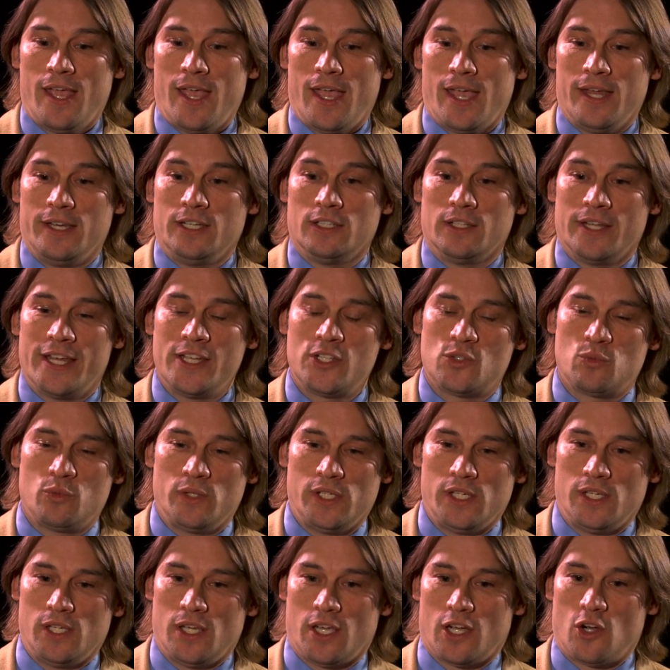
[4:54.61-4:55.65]
And unless
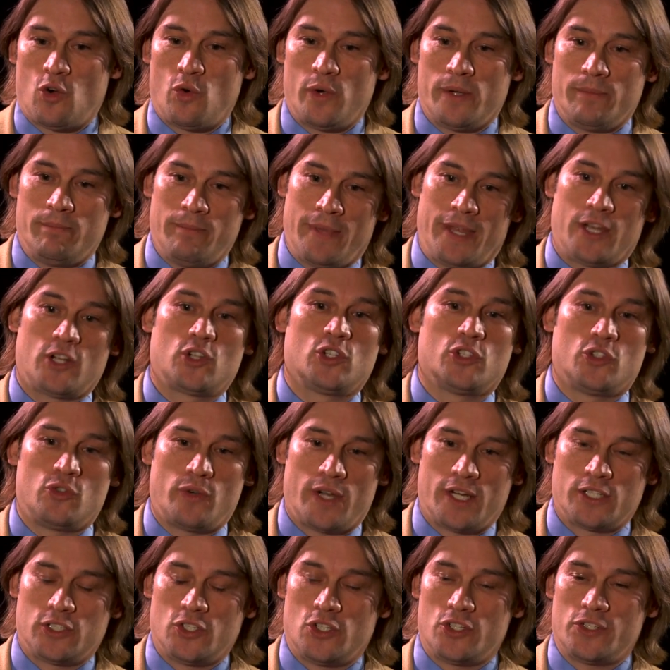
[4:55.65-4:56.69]
we equip medical
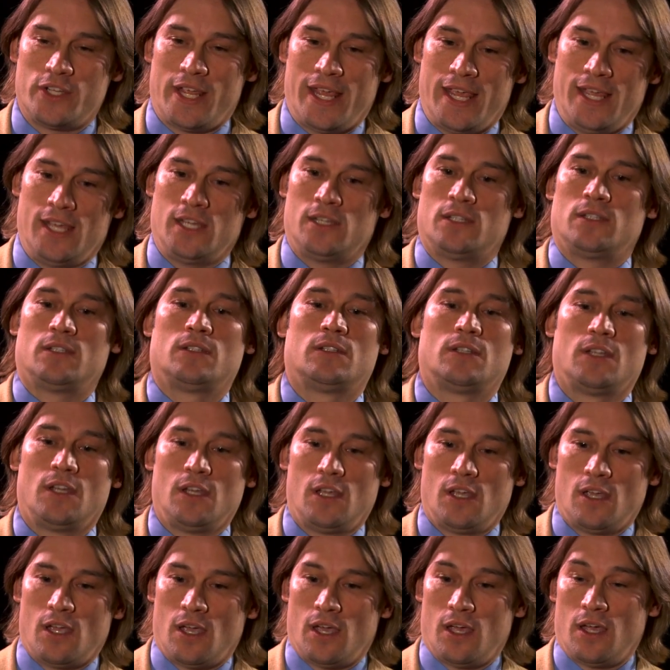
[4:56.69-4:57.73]
directors and
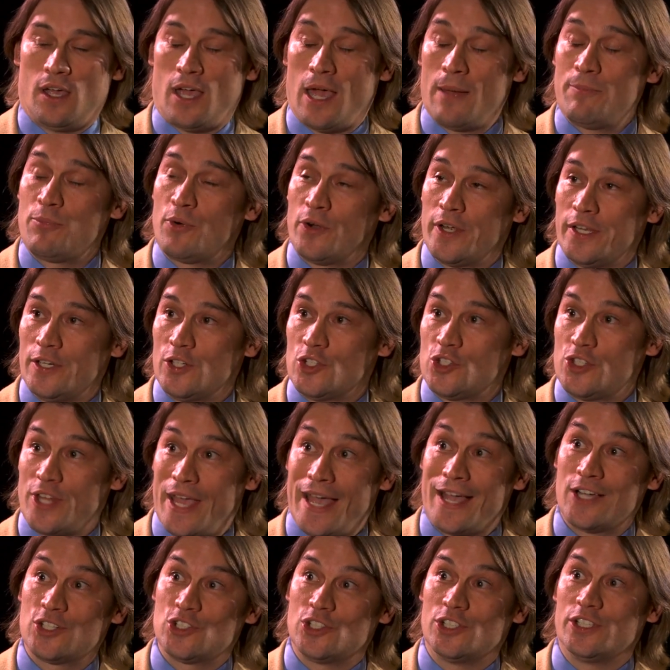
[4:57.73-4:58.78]
uh, operators to
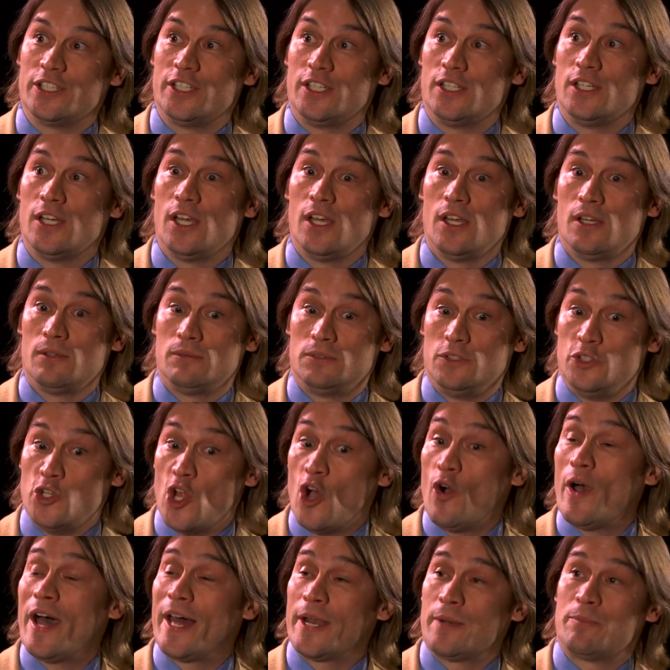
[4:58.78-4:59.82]
actually
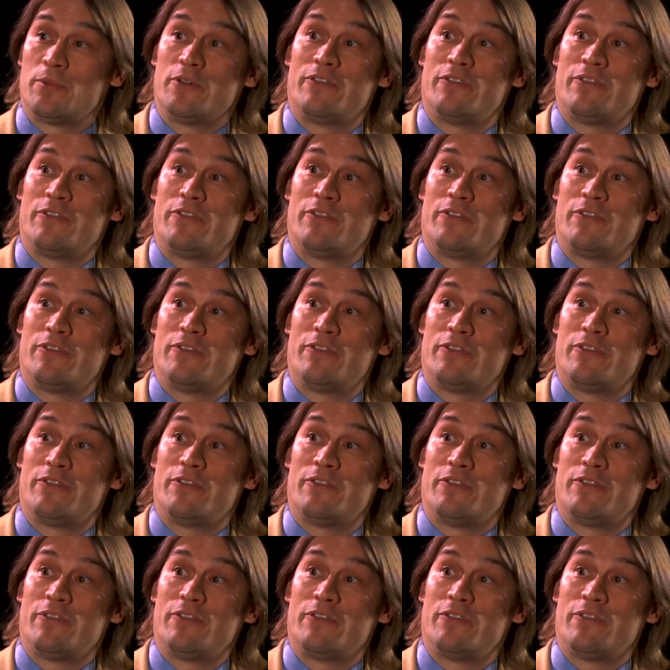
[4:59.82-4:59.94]
know how to